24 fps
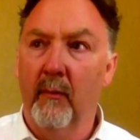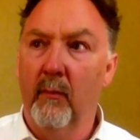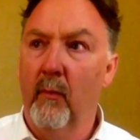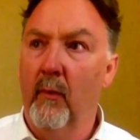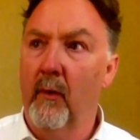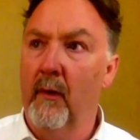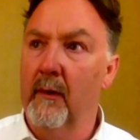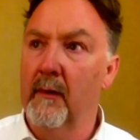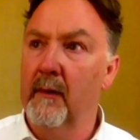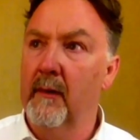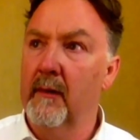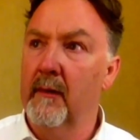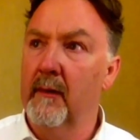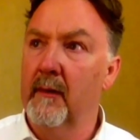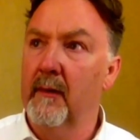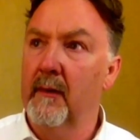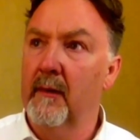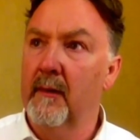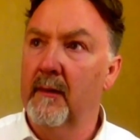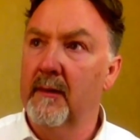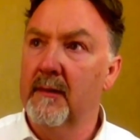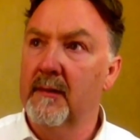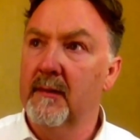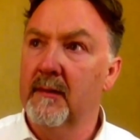what
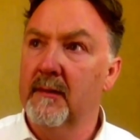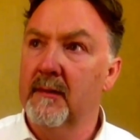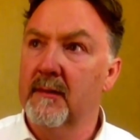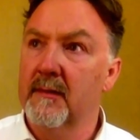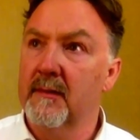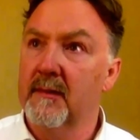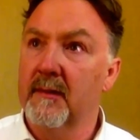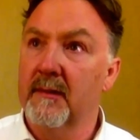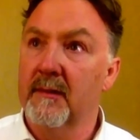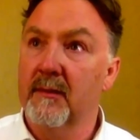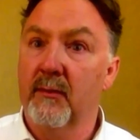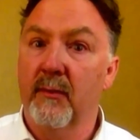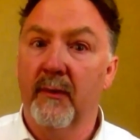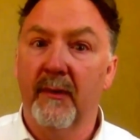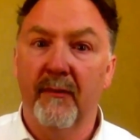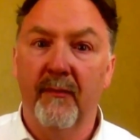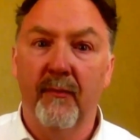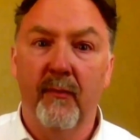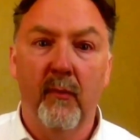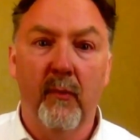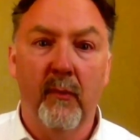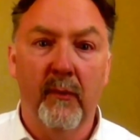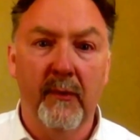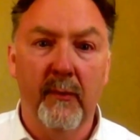uh, six and six,
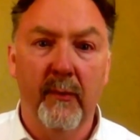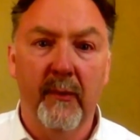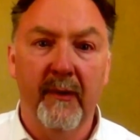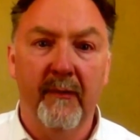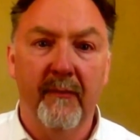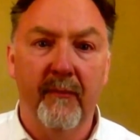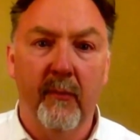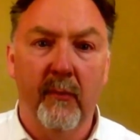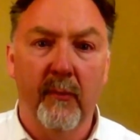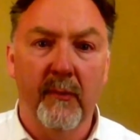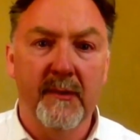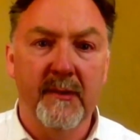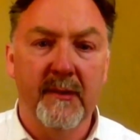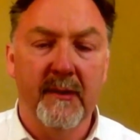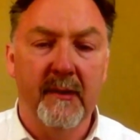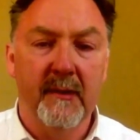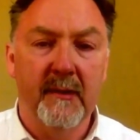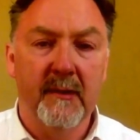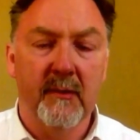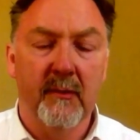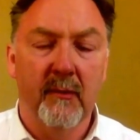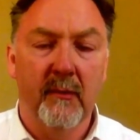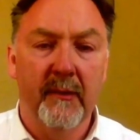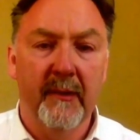24, 24
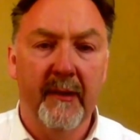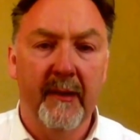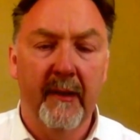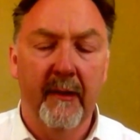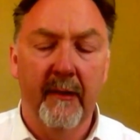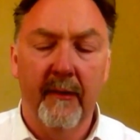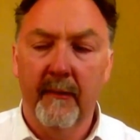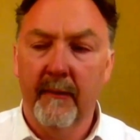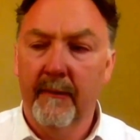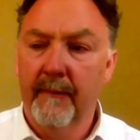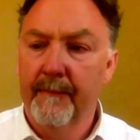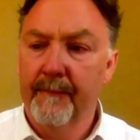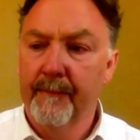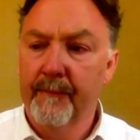seats altogether.